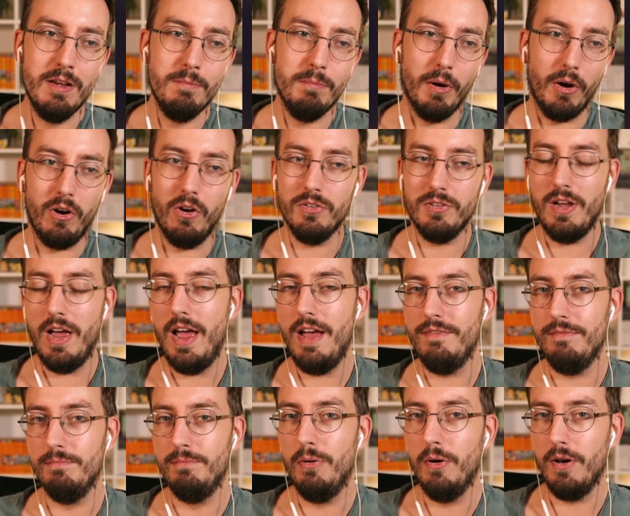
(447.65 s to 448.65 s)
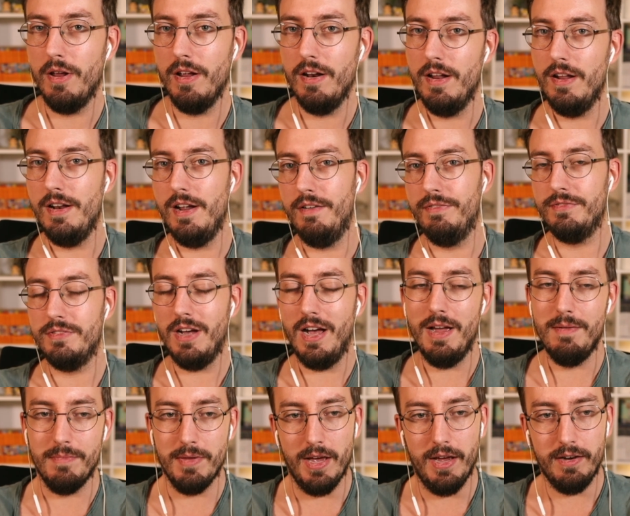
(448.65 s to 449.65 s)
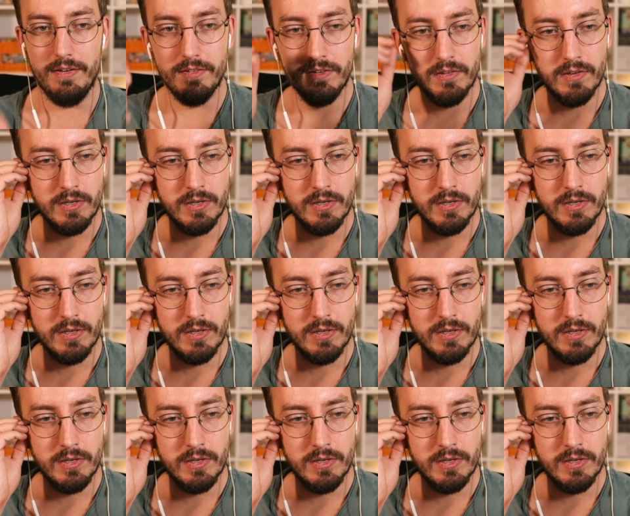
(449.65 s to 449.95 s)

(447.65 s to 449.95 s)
Because I haven't put in enough time yet.